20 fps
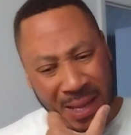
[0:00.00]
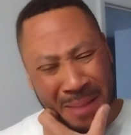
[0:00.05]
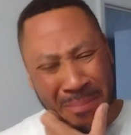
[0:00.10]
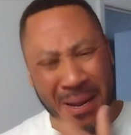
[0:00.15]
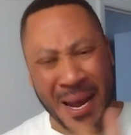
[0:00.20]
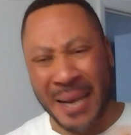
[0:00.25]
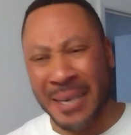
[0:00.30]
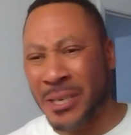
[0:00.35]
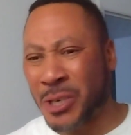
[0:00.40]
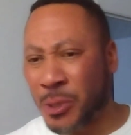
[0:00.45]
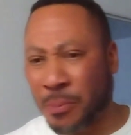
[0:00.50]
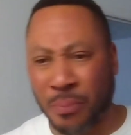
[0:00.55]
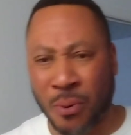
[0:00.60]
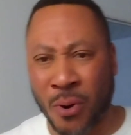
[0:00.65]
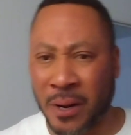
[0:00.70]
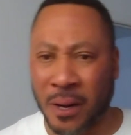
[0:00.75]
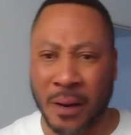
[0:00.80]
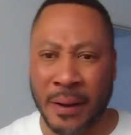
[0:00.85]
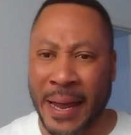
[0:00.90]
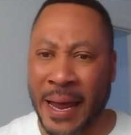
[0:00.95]
I'm kind of
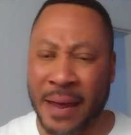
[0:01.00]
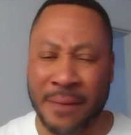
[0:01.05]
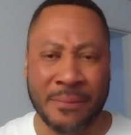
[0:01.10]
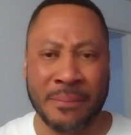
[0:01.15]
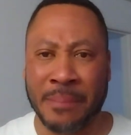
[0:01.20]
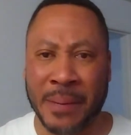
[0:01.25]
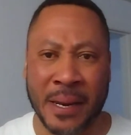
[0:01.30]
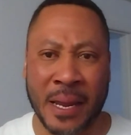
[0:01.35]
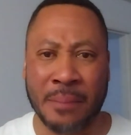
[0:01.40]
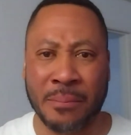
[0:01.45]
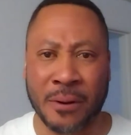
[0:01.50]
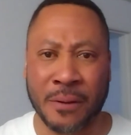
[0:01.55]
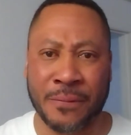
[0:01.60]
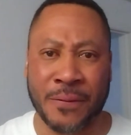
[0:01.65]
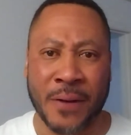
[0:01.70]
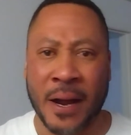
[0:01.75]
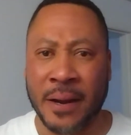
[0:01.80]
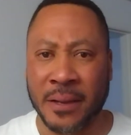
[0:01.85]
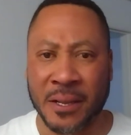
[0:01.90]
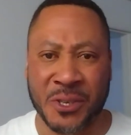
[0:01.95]
disappointed that I haven't been able to
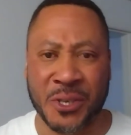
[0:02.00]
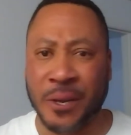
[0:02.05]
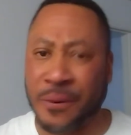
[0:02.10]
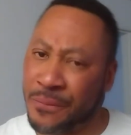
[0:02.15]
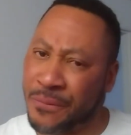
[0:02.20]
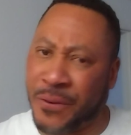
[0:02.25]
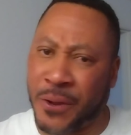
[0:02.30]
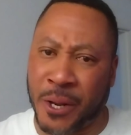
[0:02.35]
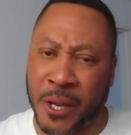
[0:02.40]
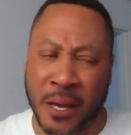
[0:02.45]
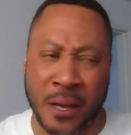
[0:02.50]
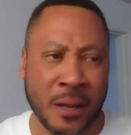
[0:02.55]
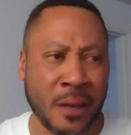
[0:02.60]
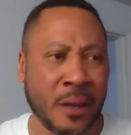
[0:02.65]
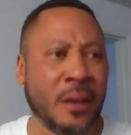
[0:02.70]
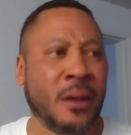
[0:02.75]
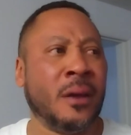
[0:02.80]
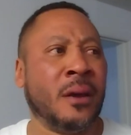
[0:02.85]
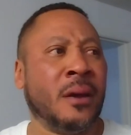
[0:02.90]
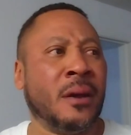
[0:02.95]
find the 1050
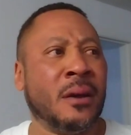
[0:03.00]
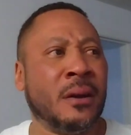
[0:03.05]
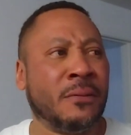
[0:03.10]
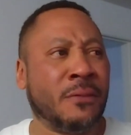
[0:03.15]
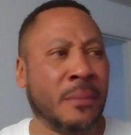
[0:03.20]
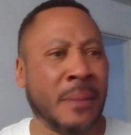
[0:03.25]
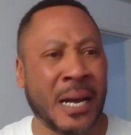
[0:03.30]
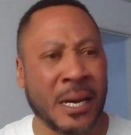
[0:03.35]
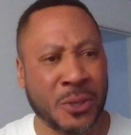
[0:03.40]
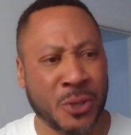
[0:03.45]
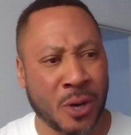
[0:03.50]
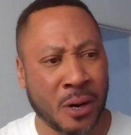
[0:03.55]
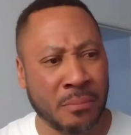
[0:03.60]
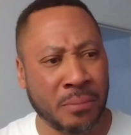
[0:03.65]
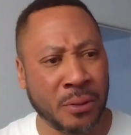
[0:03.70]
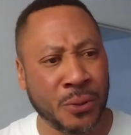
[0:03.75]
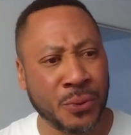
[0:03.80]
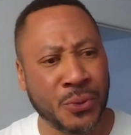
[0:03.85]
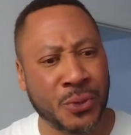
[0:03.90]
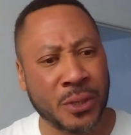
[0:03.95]
from Oskar
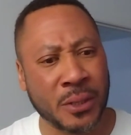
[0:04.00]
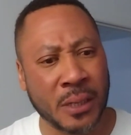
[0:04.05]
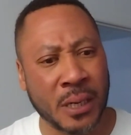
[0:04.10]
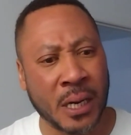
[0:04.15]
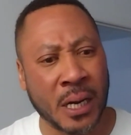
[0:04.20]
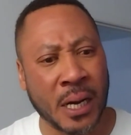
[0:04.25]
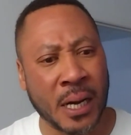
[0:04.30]
Blues.